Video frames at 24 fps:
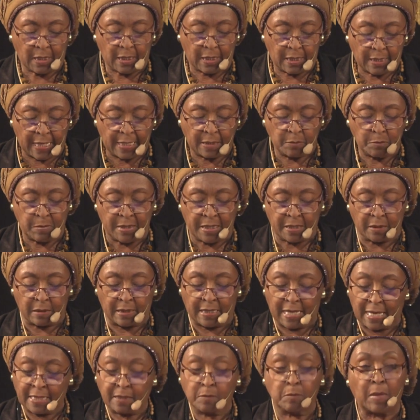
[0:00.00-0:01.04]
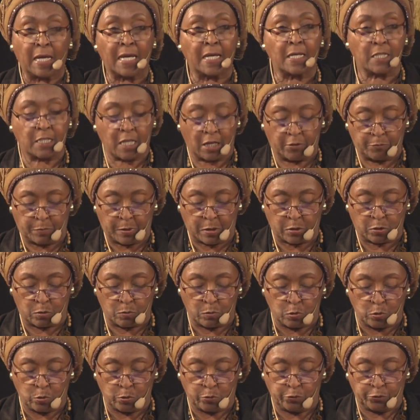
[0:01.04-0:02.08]
Landmines have been
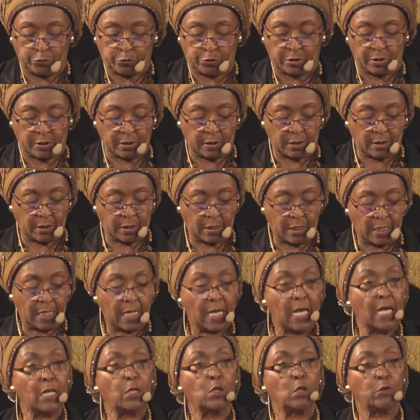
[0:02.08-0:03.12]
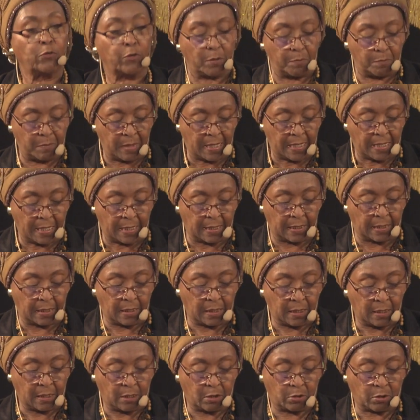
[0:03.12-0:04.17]
removed, and over a million
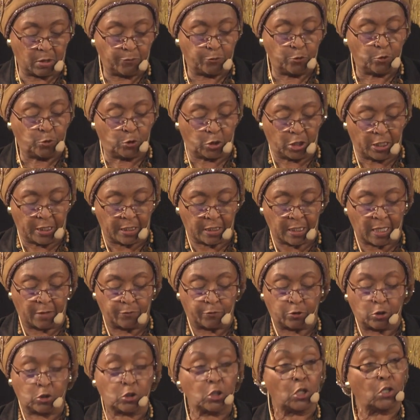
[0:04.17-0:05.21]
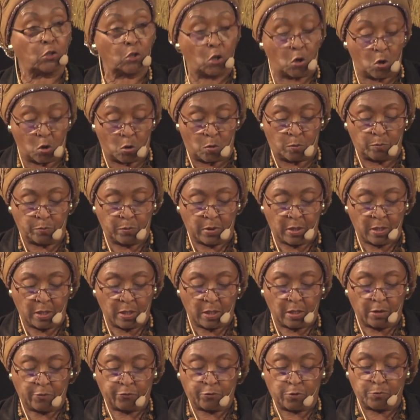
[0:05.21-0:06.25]
refugees have returned home
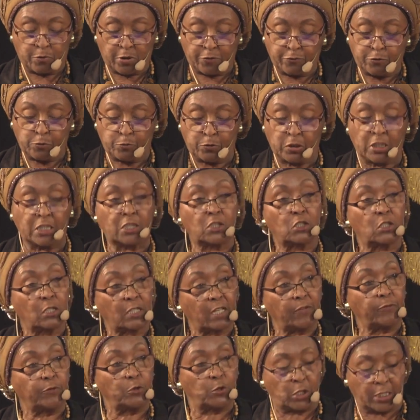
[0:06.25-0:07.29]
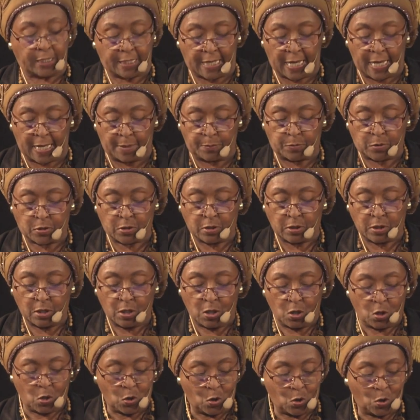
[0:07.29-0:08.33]
from refugee, refugee camps
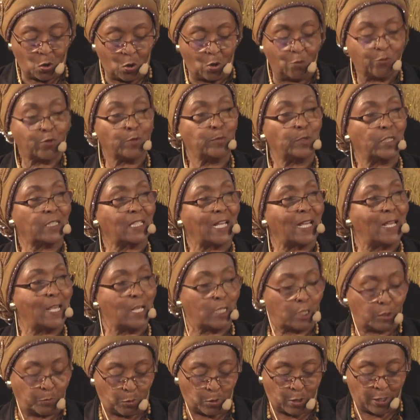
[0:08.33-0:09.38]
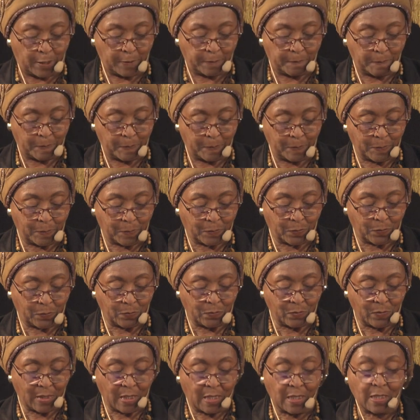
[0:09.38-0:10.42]
or from the diaspora.
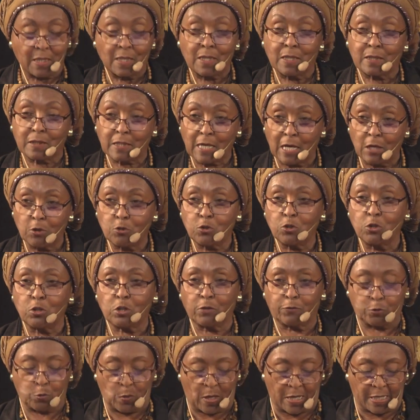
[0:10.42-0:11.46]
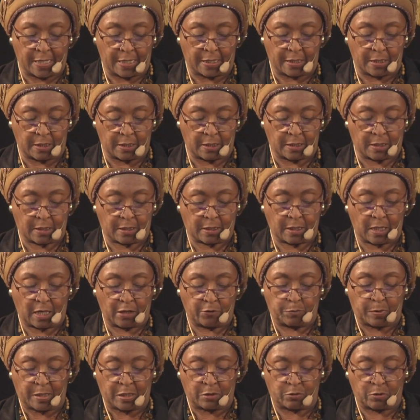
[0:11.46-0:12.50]
Thousands of dwellings
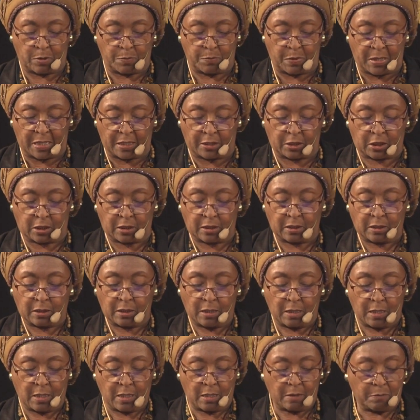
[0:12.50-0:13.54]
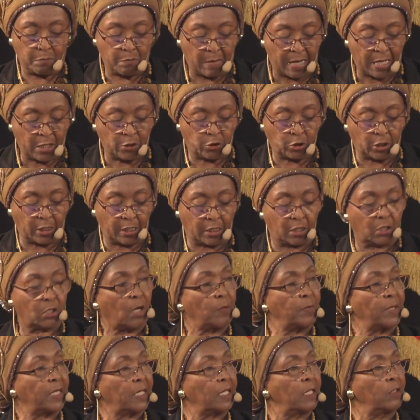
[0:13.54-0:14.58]
have been rebuilt. Major
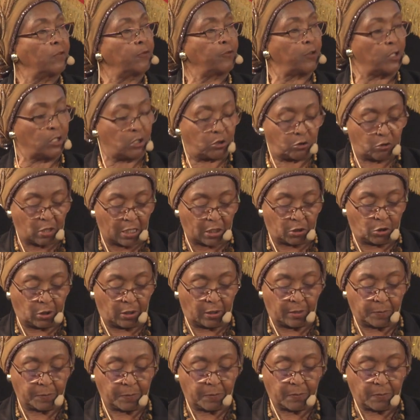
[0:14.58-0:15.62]
economic infrastructure